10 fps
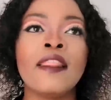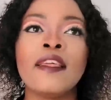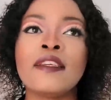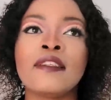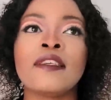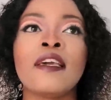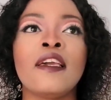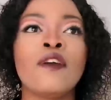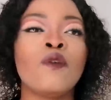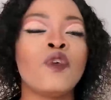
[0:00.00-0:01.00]
They say
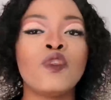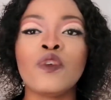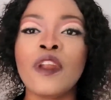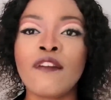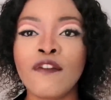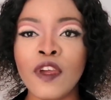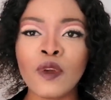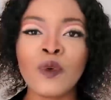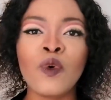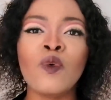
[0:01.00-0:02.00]
you don't have
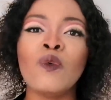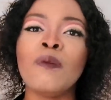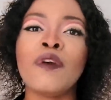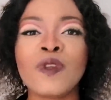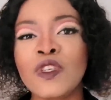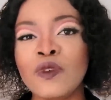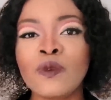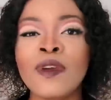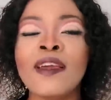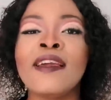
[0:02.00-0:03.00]
value, who will marry
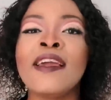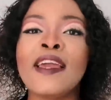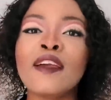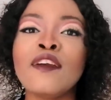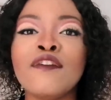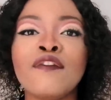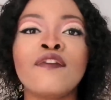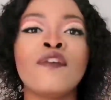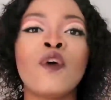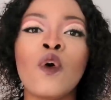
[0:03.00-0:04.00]
you?
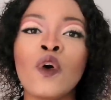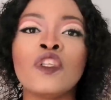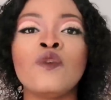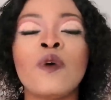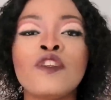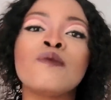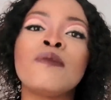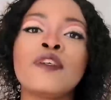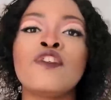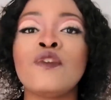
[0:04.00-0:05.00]
If God wants to
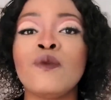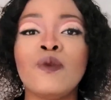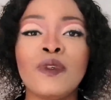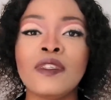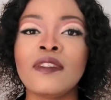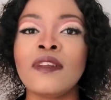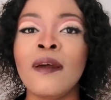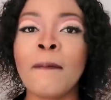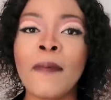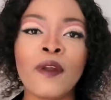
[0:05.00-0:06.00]
bless you with
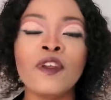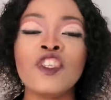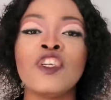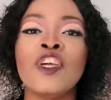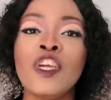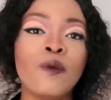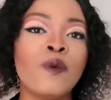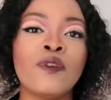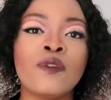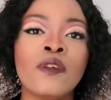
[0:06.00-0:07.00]
marriage, he
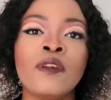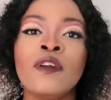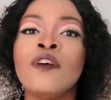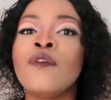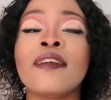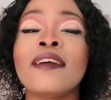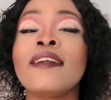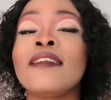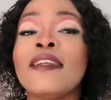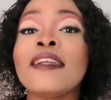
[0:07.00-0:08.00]
will,
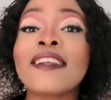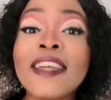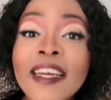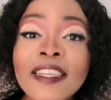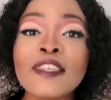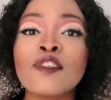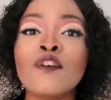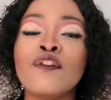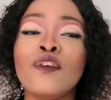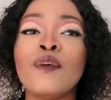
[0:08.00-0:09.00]
regardless
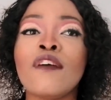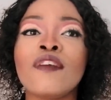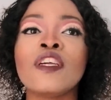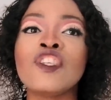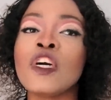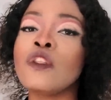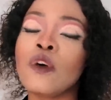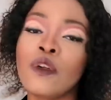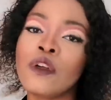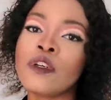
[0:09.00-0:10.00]
of you having a child
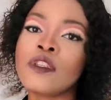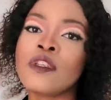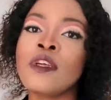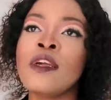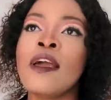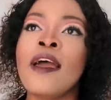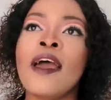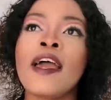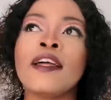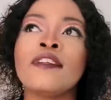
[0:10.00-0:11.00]
or not.
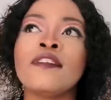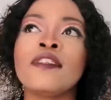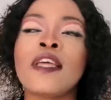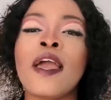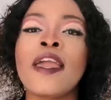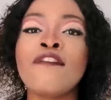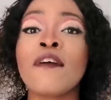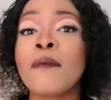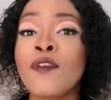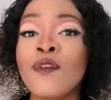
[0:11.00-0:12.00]
And if
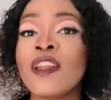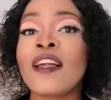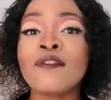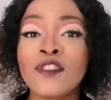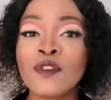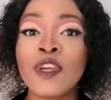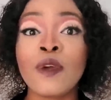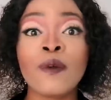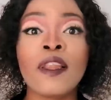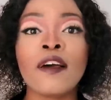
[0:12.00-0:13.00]
a man really loves you,
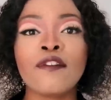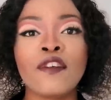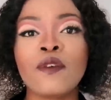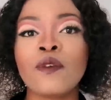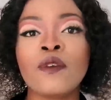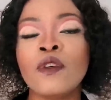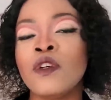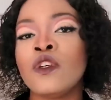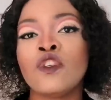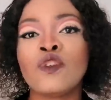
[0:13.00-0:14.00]
he will love you.
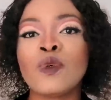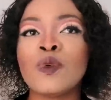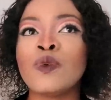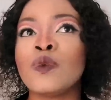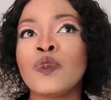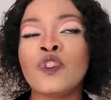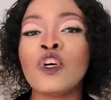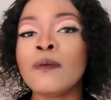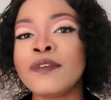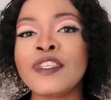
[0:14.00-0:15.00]
So
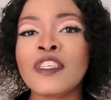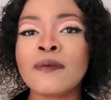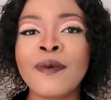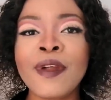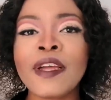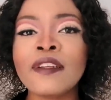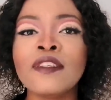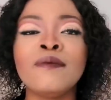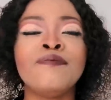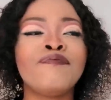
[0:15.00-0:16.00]
don't be desperate.